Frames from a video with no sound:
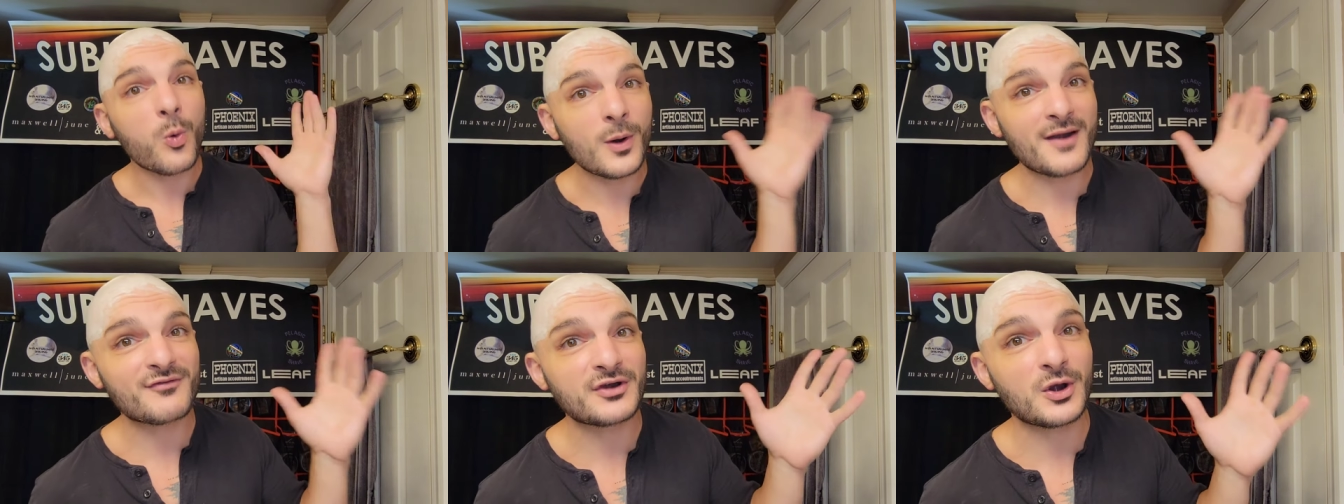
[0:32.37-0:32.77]

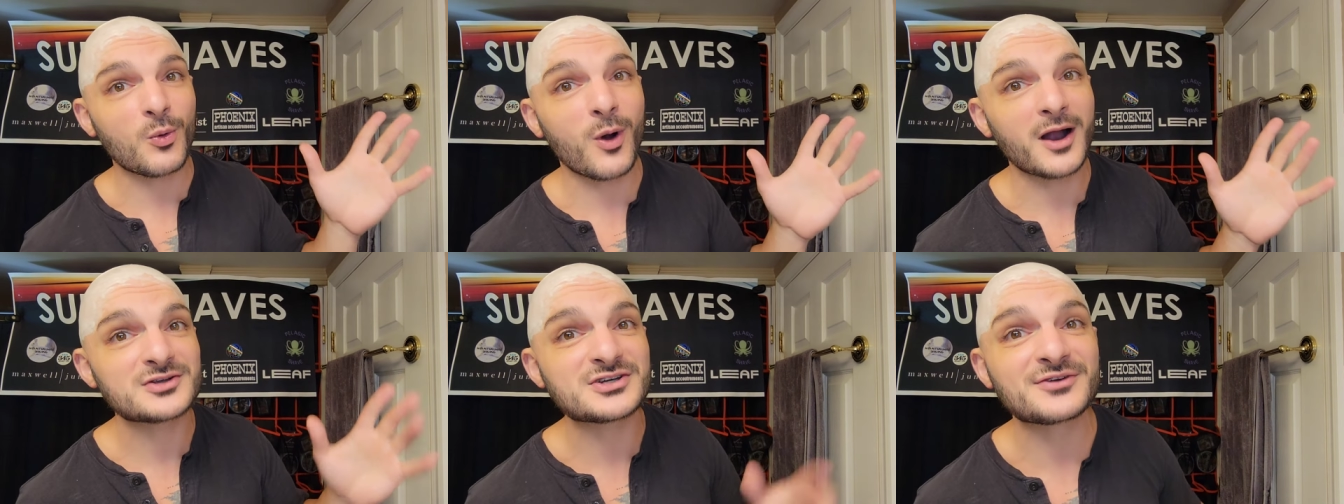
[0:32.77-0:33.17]
wherever you're
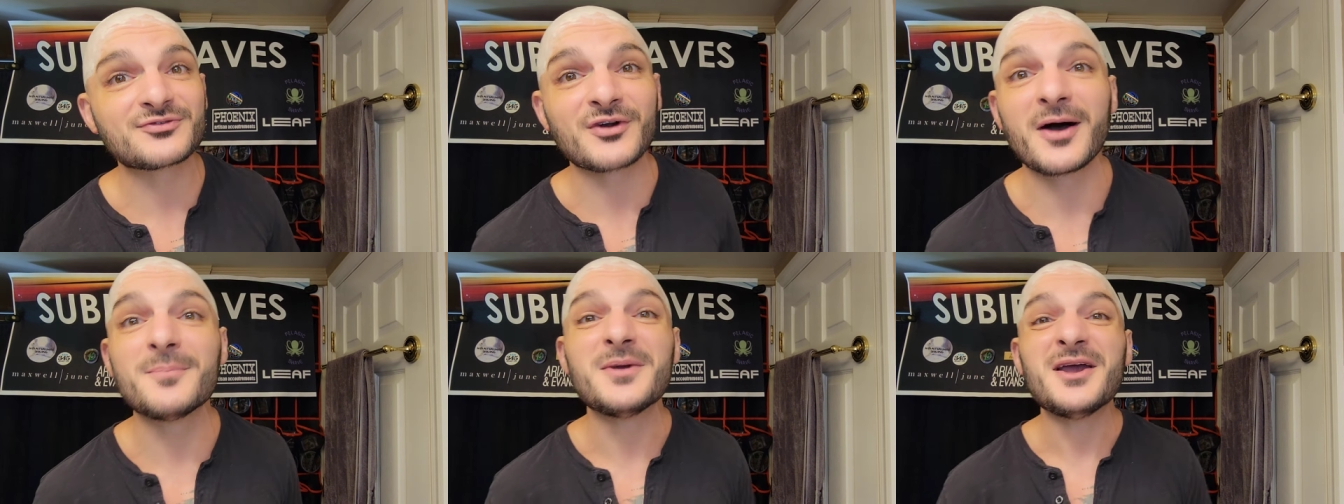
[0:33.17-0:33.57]
watching
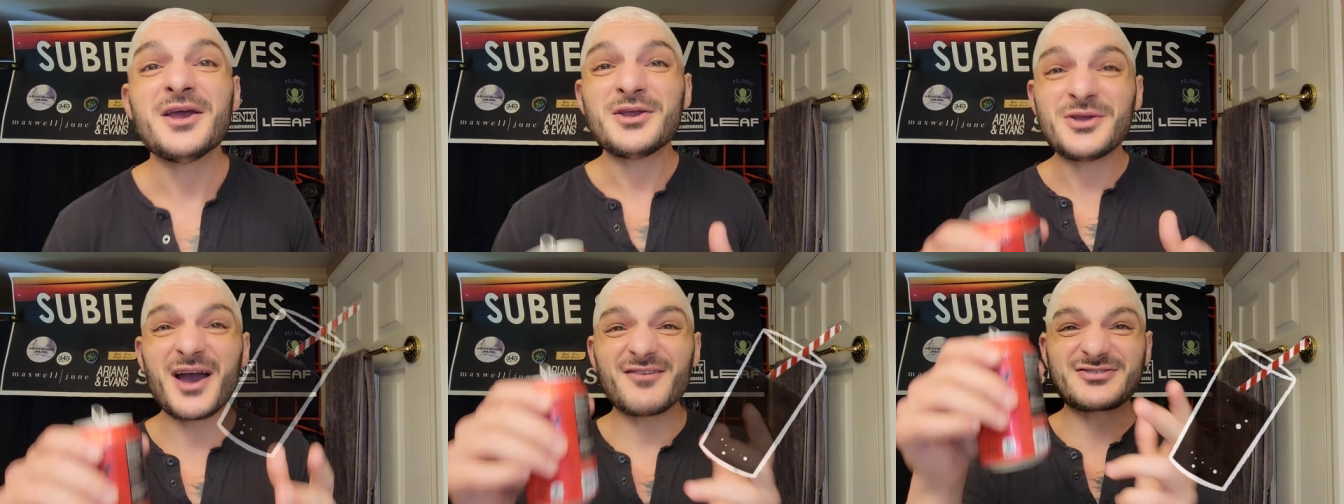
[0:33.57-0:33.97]
from,
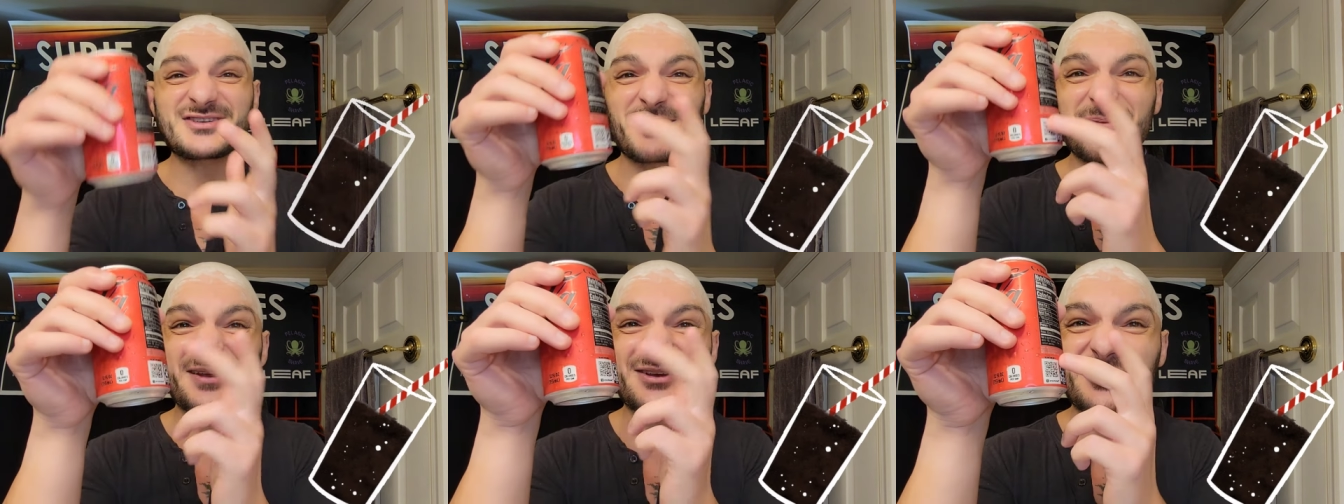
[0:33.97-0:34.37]
you have
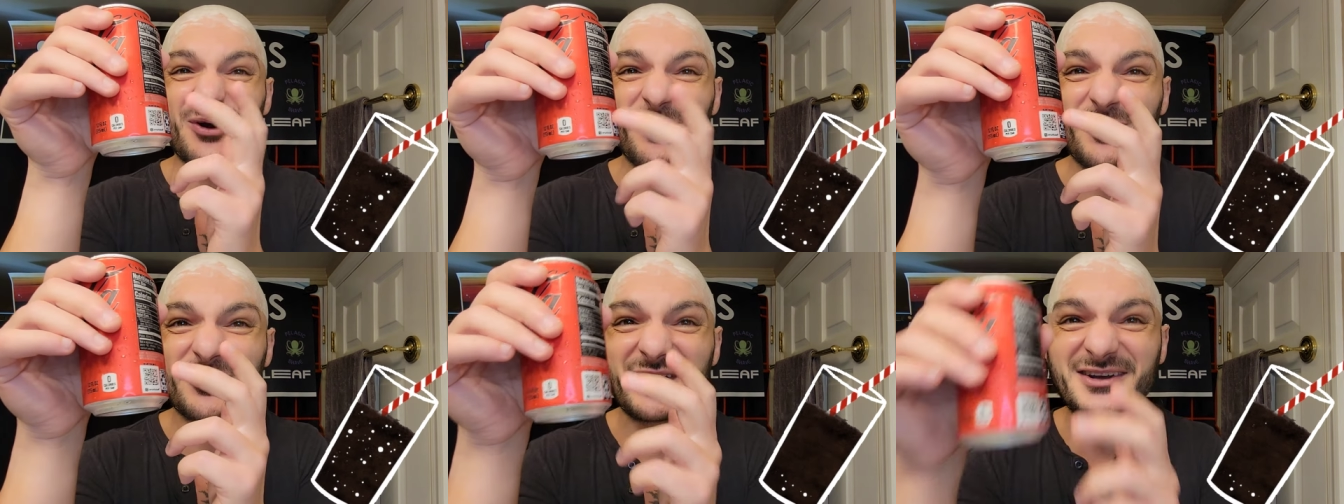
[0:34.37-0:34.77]
something
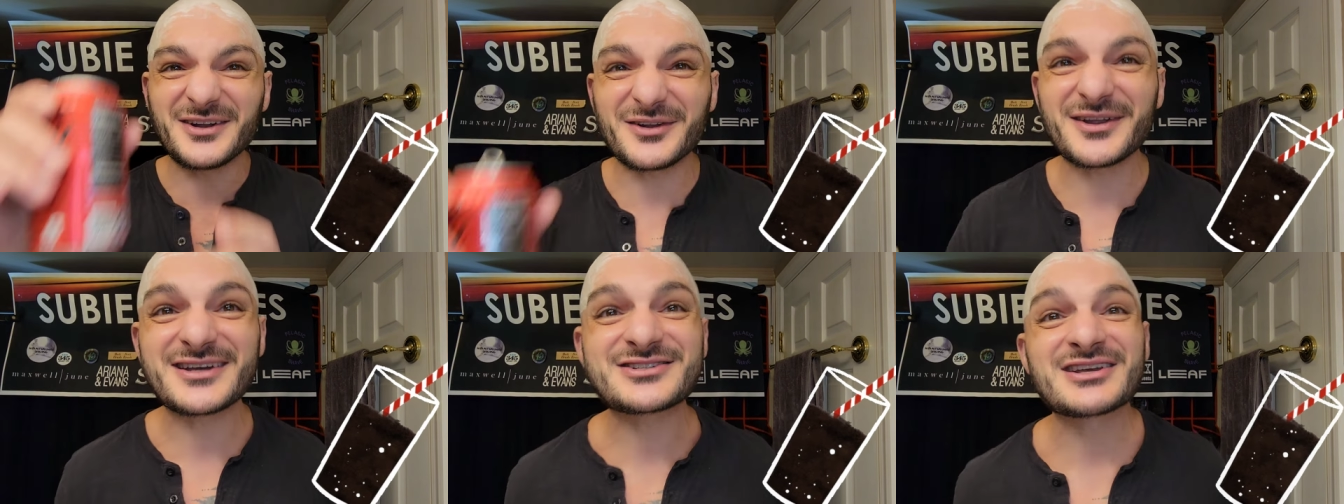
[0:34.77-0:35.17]
cold and
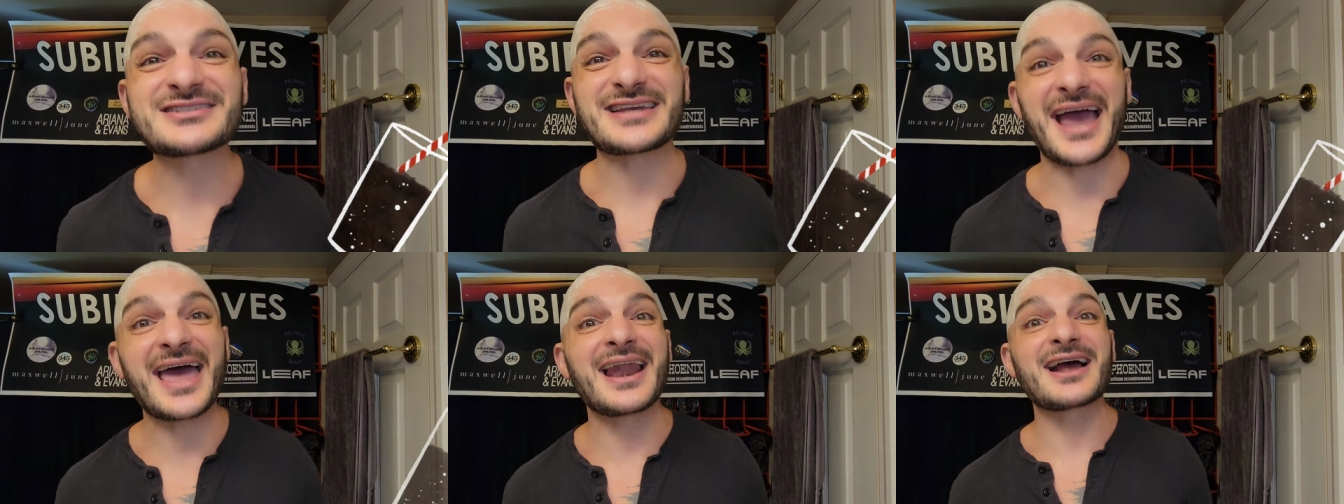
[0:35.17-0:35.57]
delicious
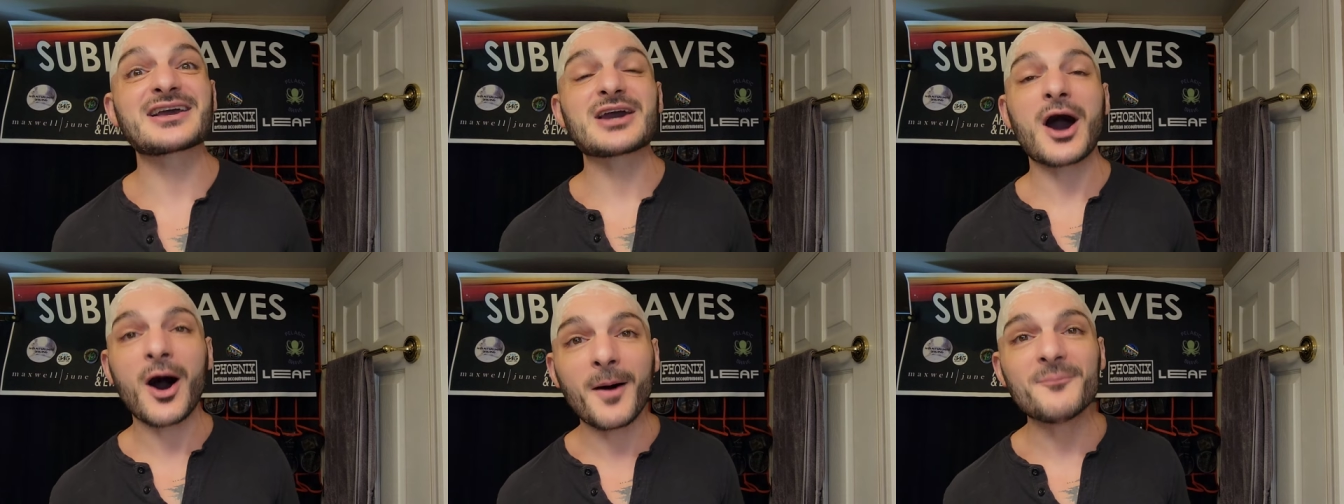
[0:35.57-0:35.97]
and a
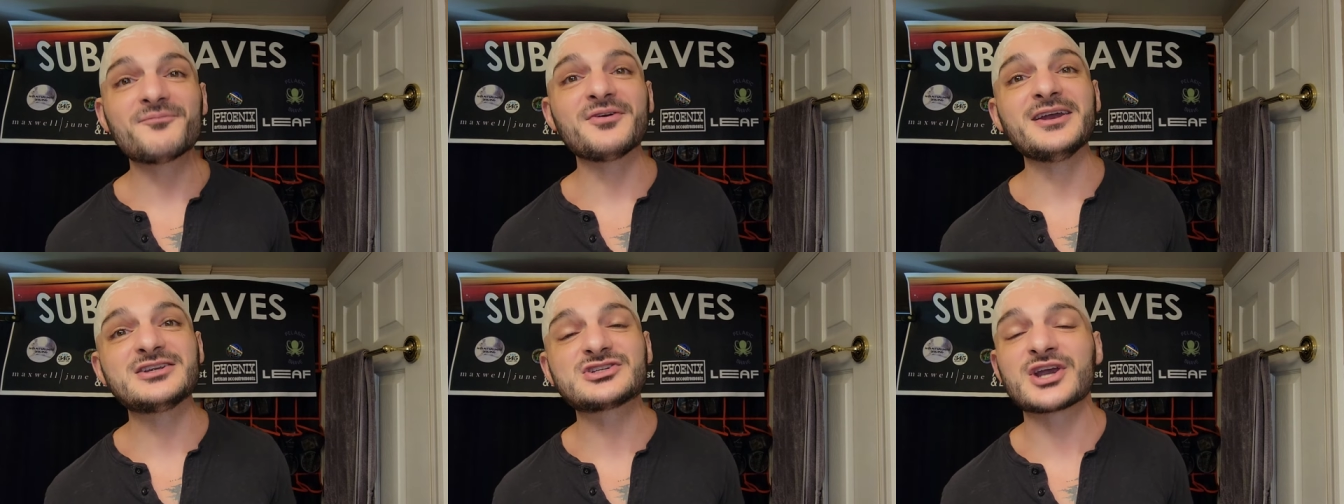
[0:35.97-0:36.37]

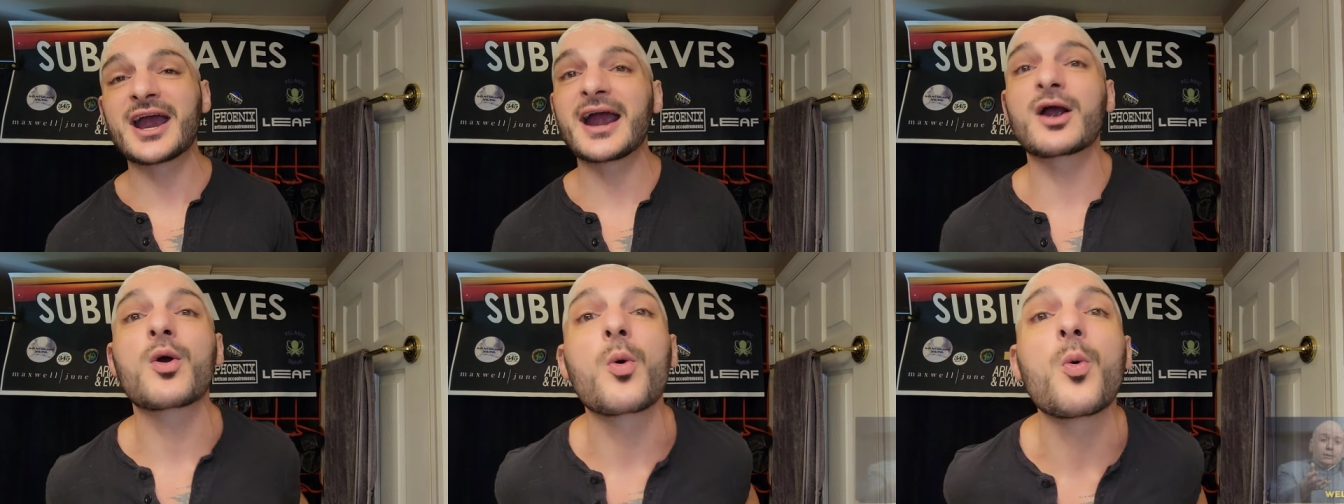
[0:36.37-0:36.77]
comfy
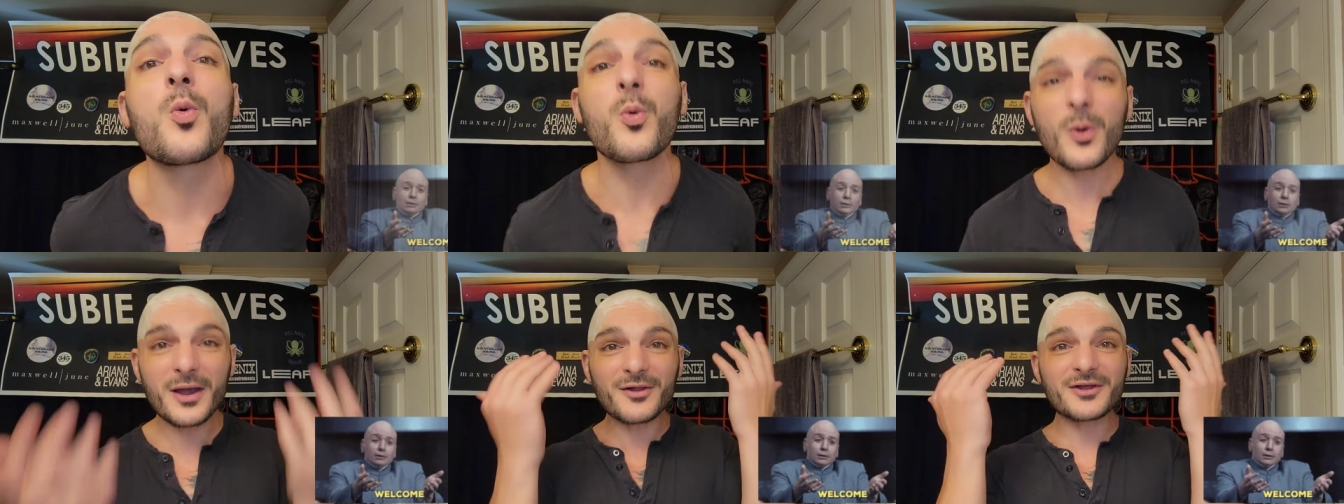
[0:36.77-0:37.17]
chair.
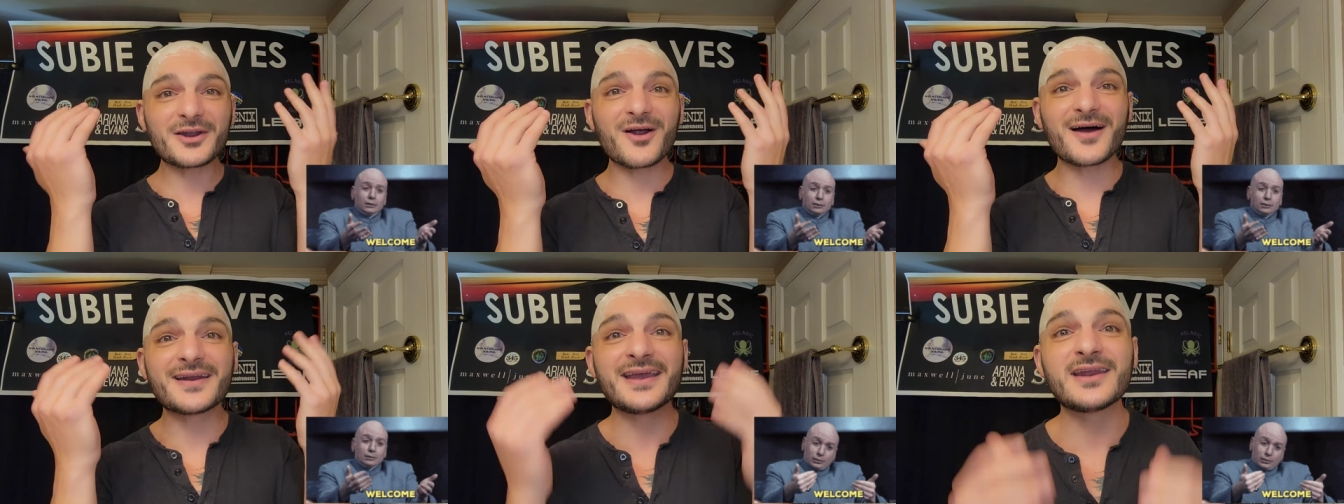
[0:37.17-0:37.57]
Will it
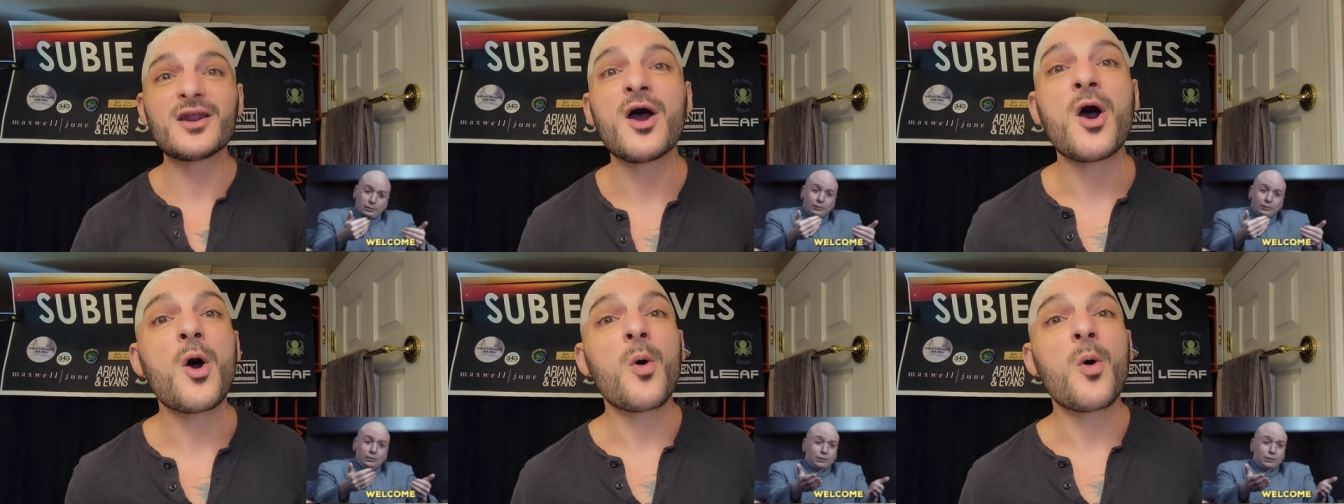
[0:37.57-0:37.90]
on in.